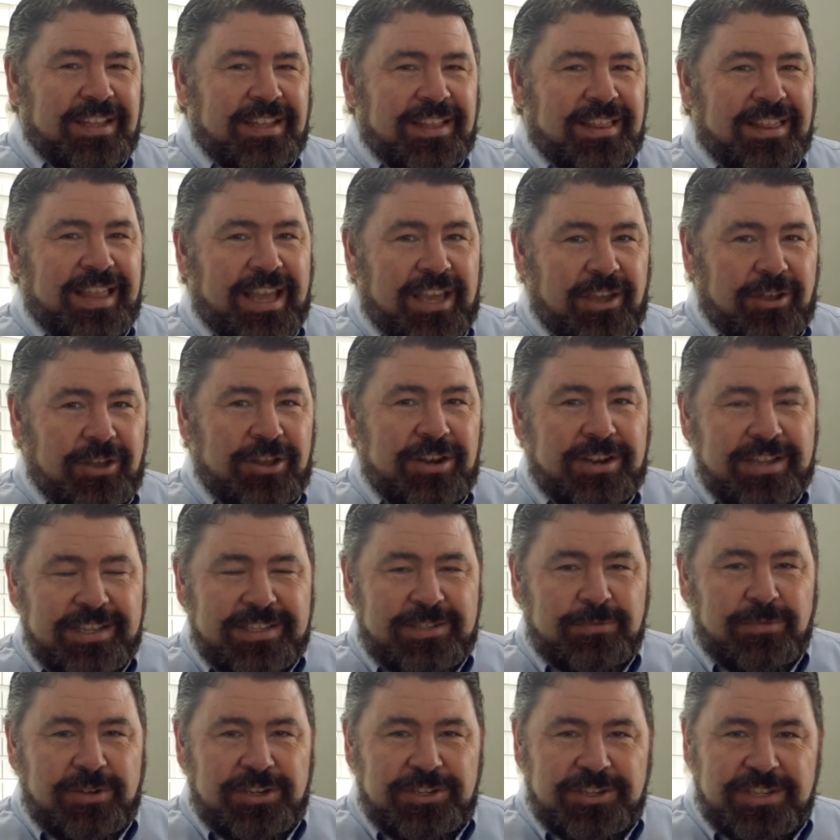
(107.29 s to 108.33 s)
Thank goodness
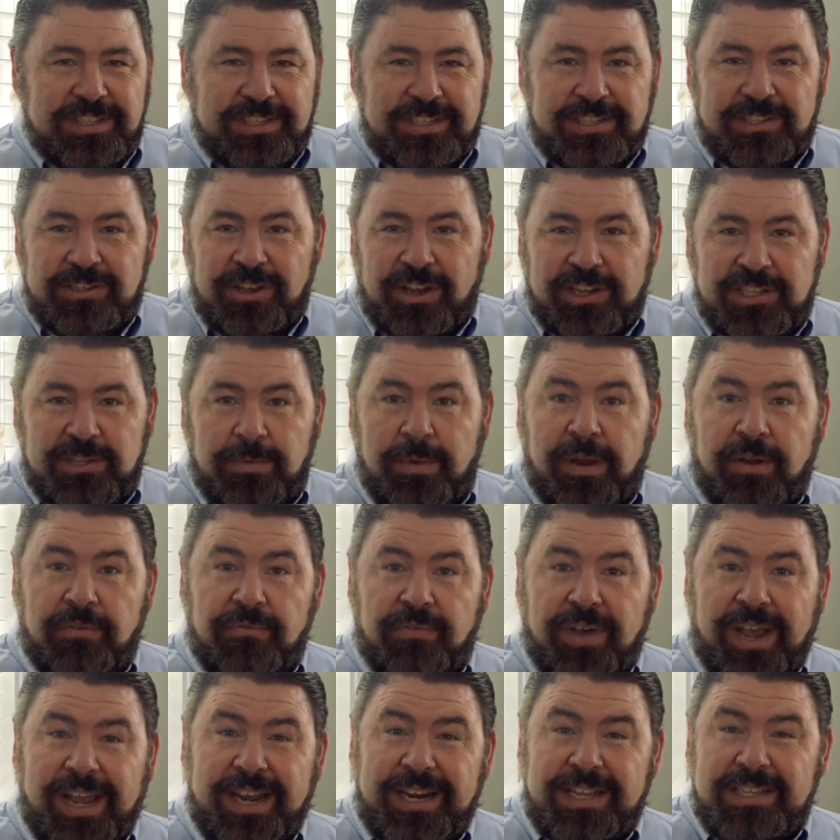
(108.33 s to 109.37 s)
when Jesus talks about a
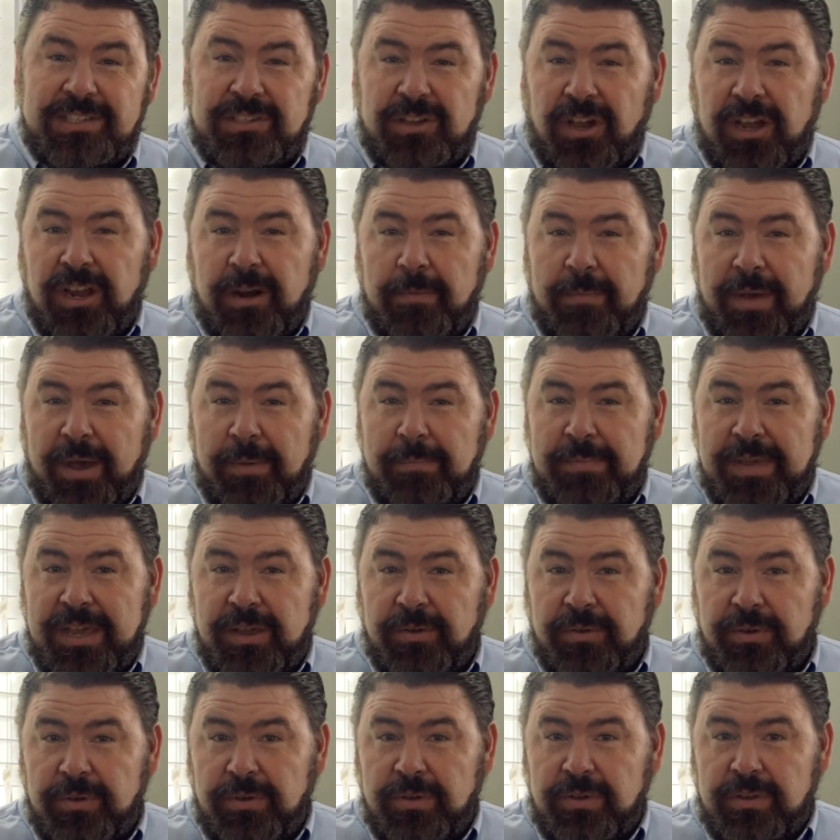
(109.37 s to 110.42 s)
vine, he's talking about
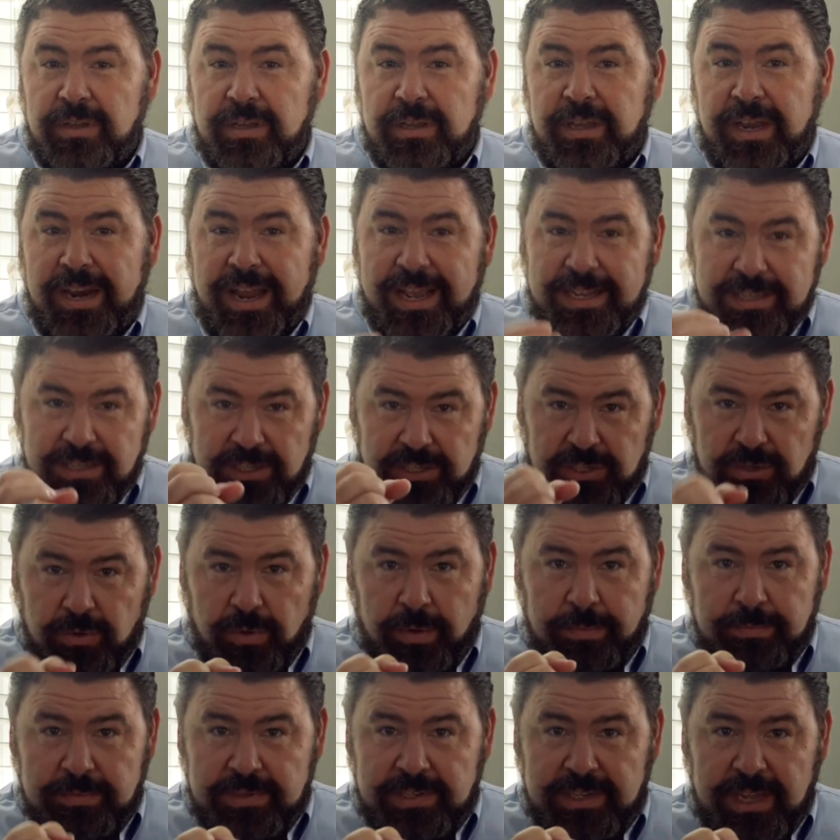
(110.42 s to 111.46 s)
being connected to
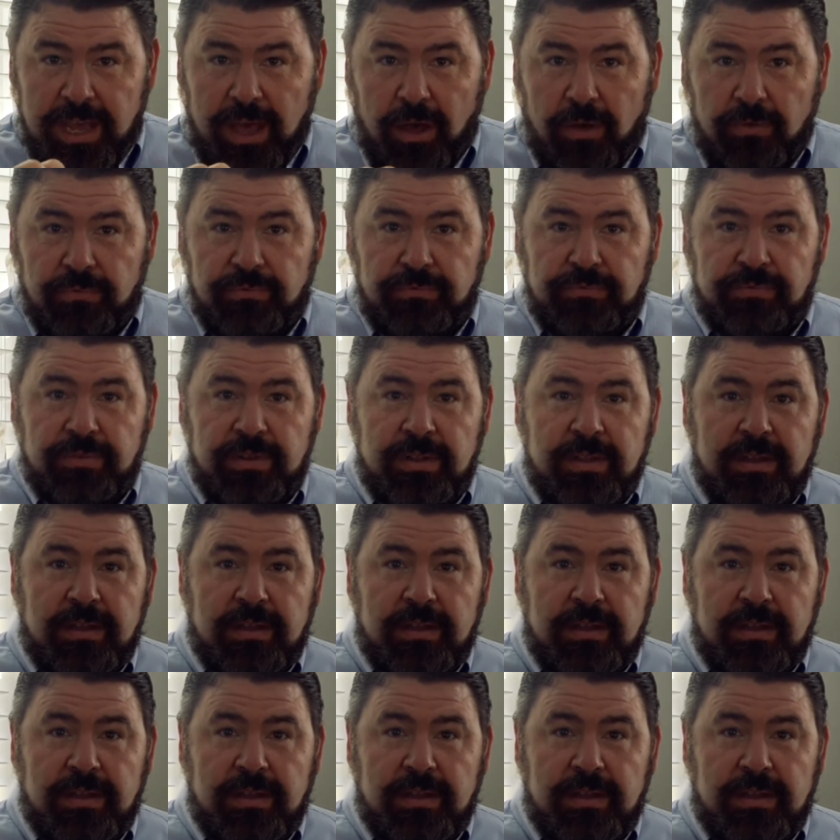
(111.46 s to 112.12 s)
himself.